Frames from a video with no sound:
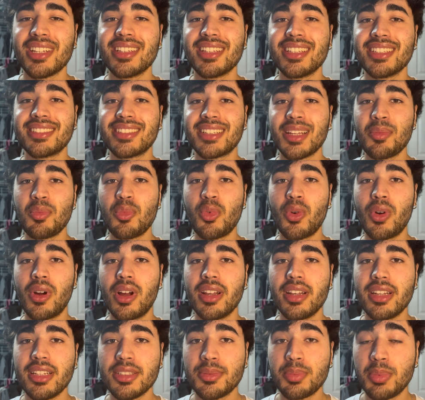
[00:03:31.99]
The step one
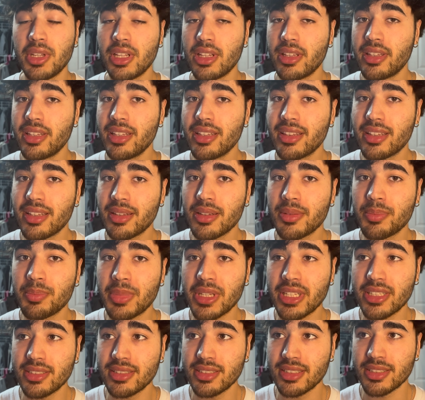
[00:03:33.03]
is building the
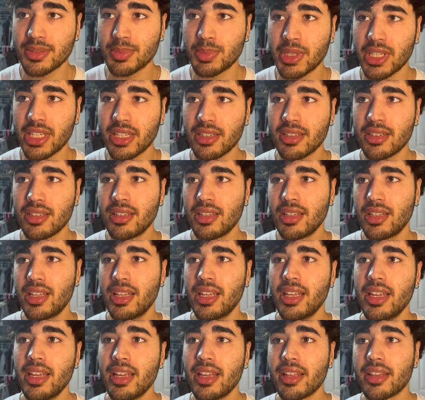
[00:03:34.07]
business plan.
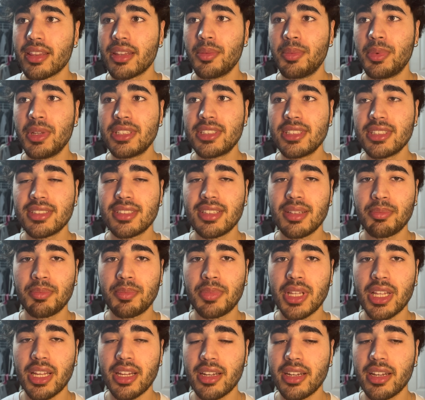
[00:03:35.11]
The business
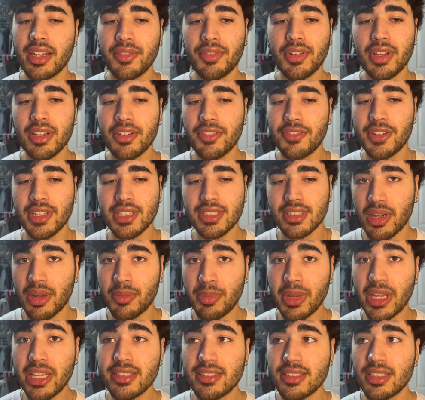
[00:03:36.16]
plan, even if it's a
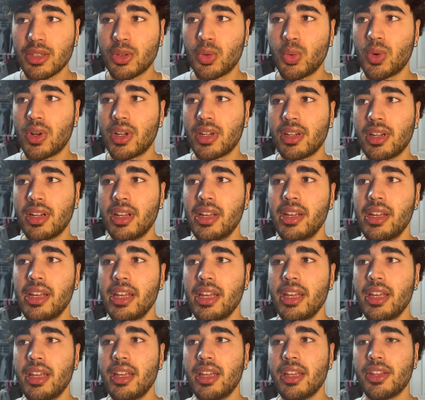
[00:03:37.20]
basic one,
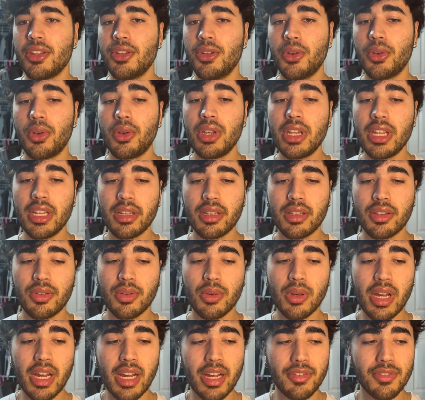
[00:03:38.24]
you need to
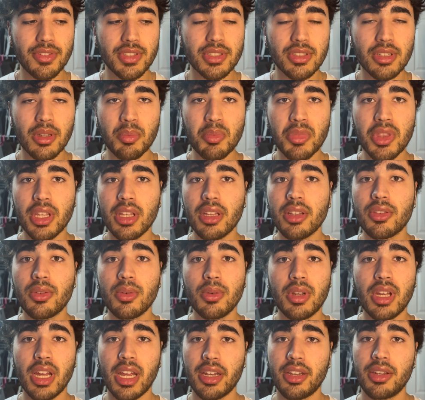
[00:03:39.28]
have something to
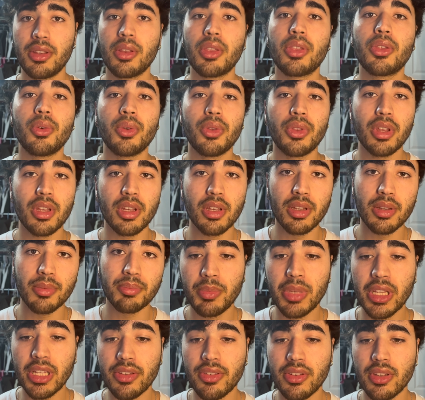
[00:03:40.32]
guide you through the
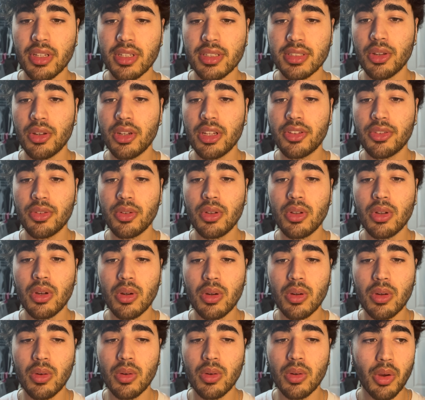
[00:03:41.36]
business. You need to
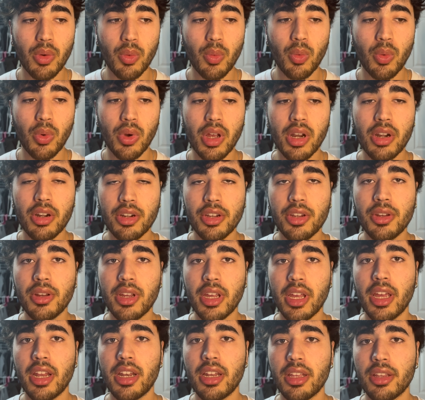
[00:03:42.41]
know where are you
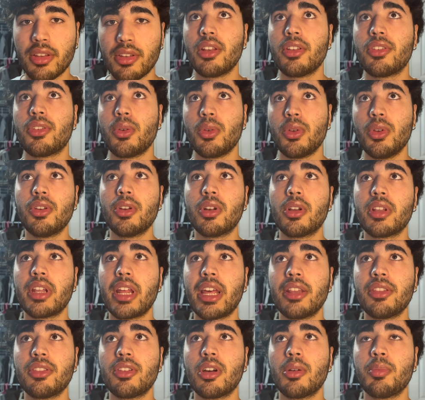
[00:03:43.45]
heading so you don't
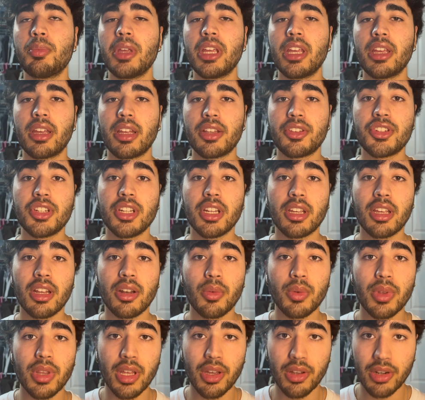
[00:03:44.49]
end up being a chicken
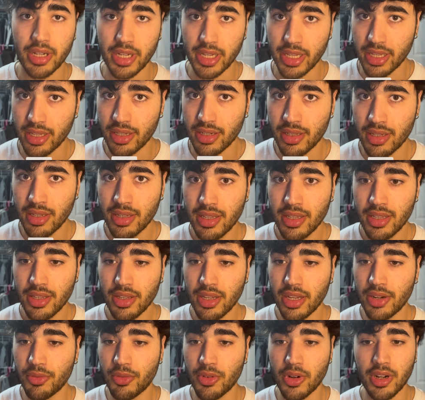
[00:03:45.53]
without a head
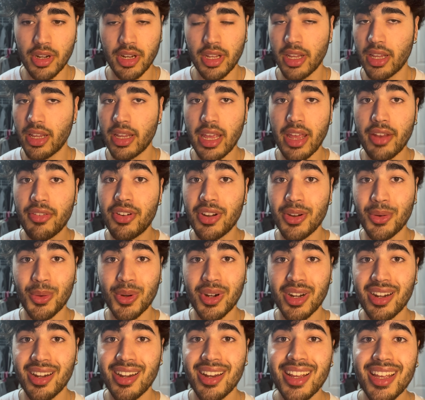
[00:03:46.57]
and running
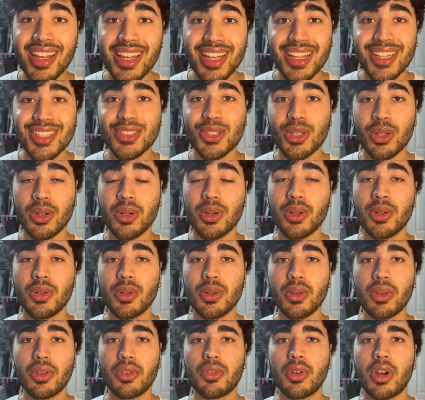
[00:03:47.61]
everywhere.
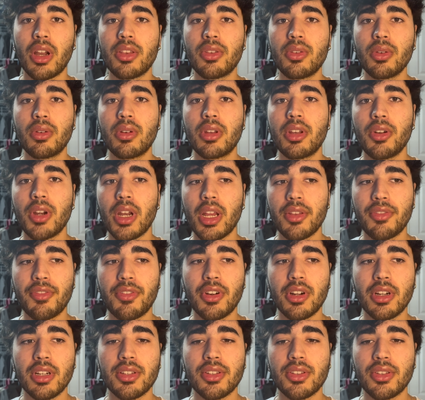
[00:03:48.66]
So try to create
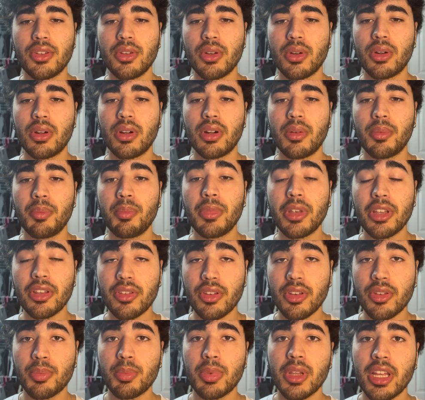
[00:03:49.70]
first your
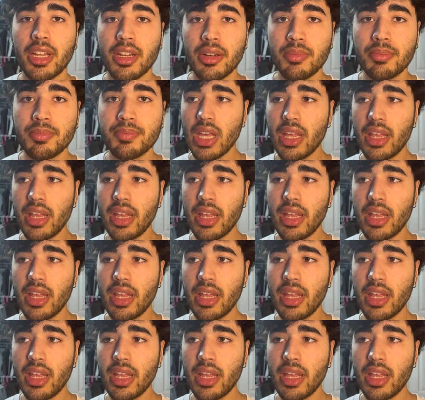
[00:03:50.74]
business plan.